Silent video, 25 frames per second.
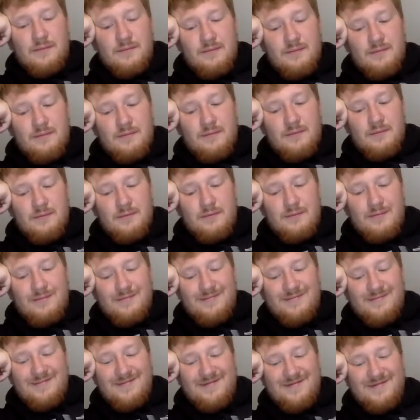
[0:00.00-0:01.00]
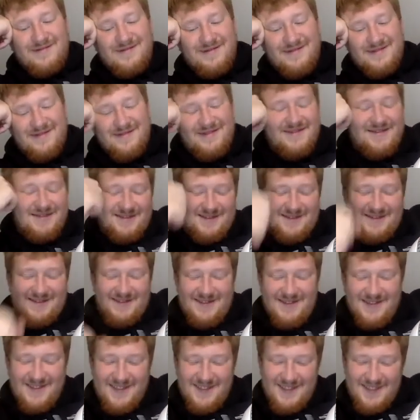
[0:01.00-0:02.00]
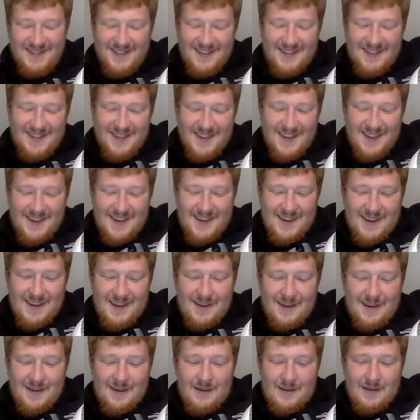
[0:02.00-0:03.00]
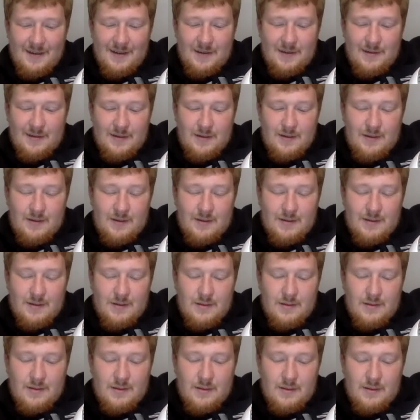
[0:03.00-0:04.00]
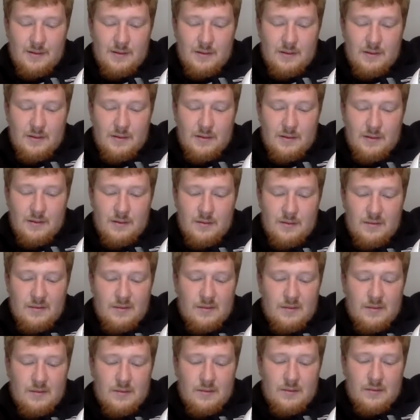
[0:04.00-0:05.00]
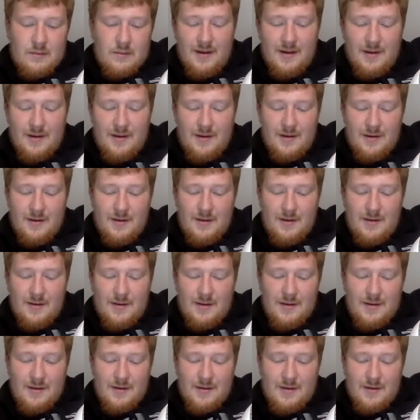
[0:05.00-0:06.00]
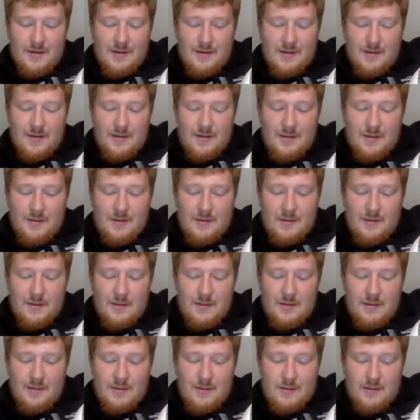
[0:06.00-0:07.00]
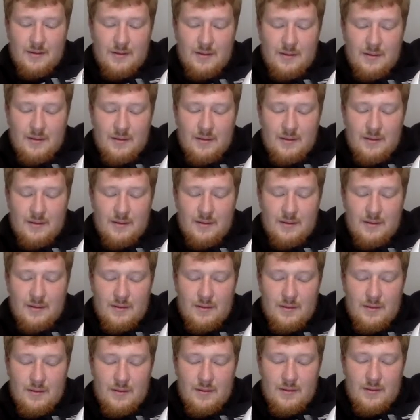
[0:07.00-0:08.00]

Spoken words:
[no speech]